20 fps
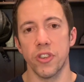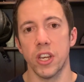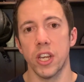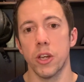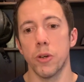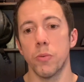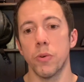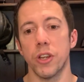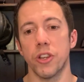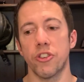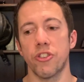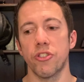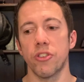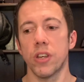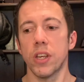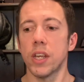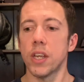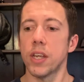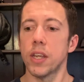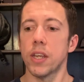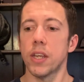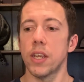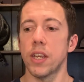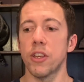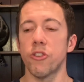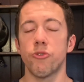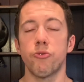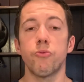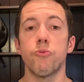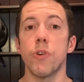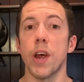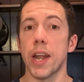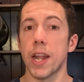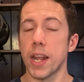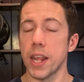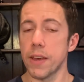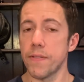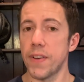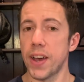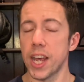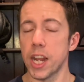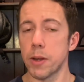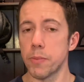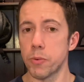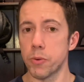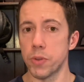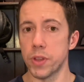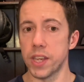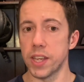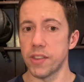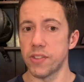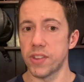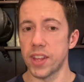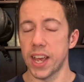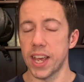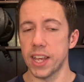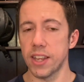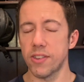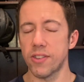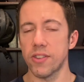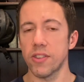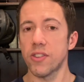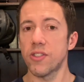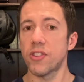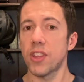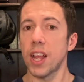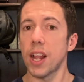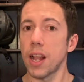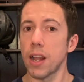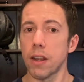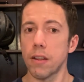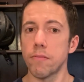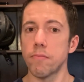which is readily available these days. Still